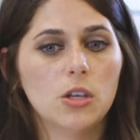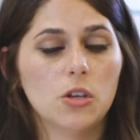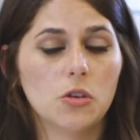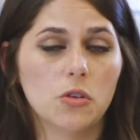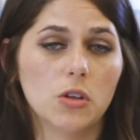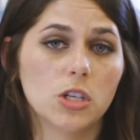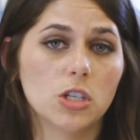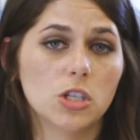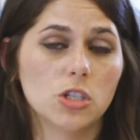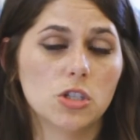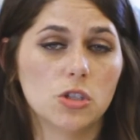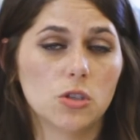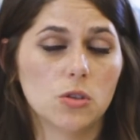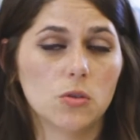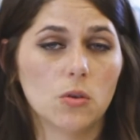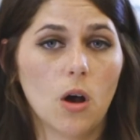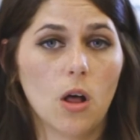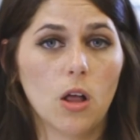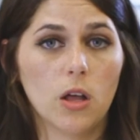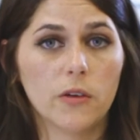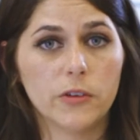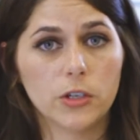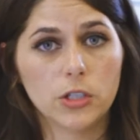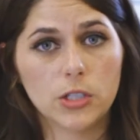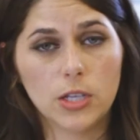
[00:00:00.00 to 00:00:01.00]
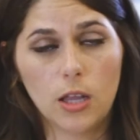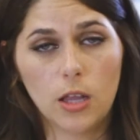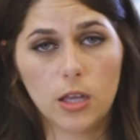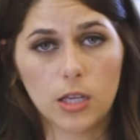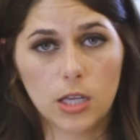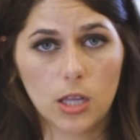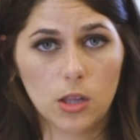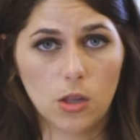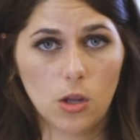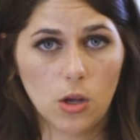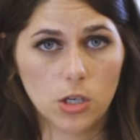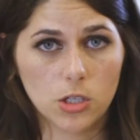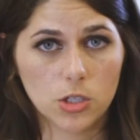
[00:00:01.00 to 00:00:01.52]
You need to do all of your
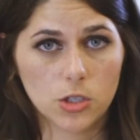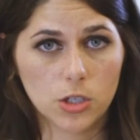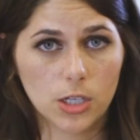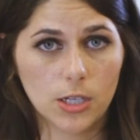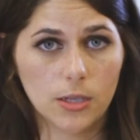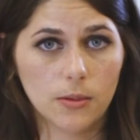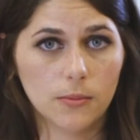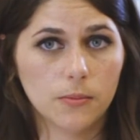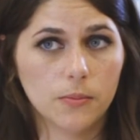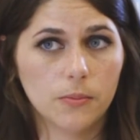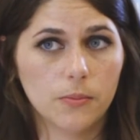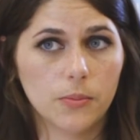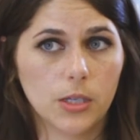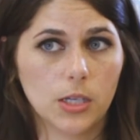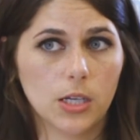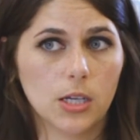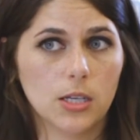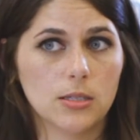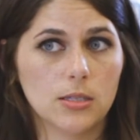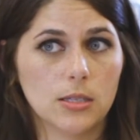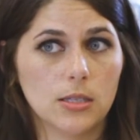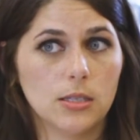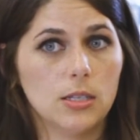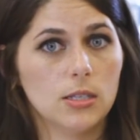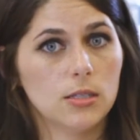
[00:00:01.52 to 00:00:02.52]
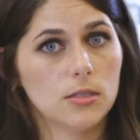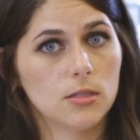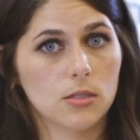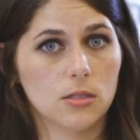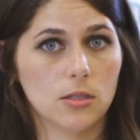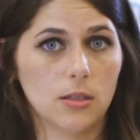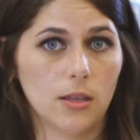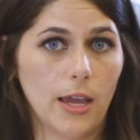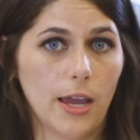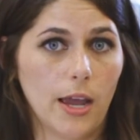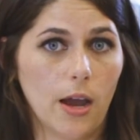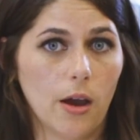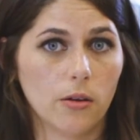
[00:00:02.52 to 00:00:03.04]
delicate laundry because it needs
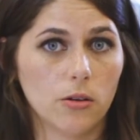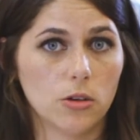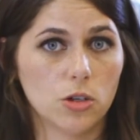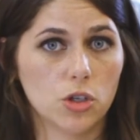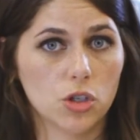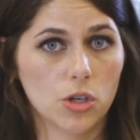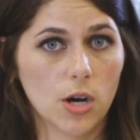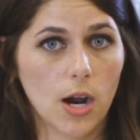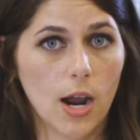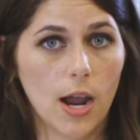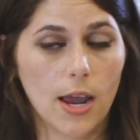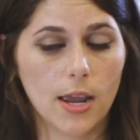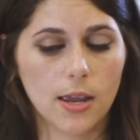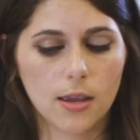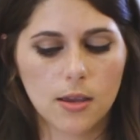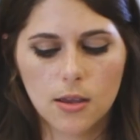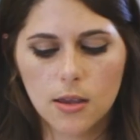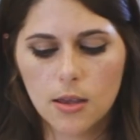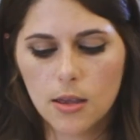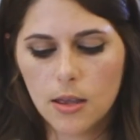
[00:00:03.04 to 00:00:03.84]
to lay out and dry.